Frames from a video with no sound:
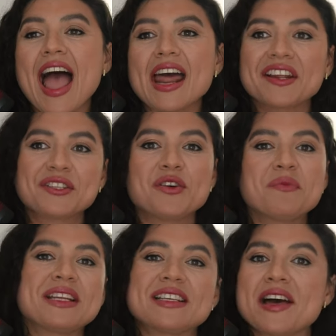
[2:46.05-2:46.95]
And I
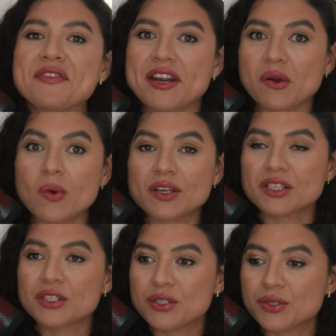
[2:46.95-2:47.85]
told my dad that I
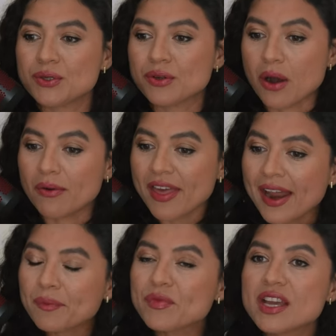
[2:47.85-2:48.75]
wanted to go
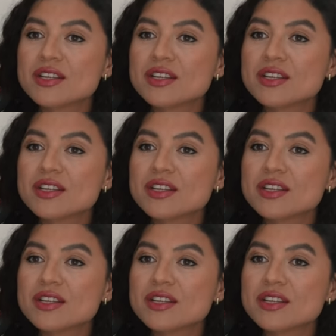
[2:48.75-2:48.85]
there.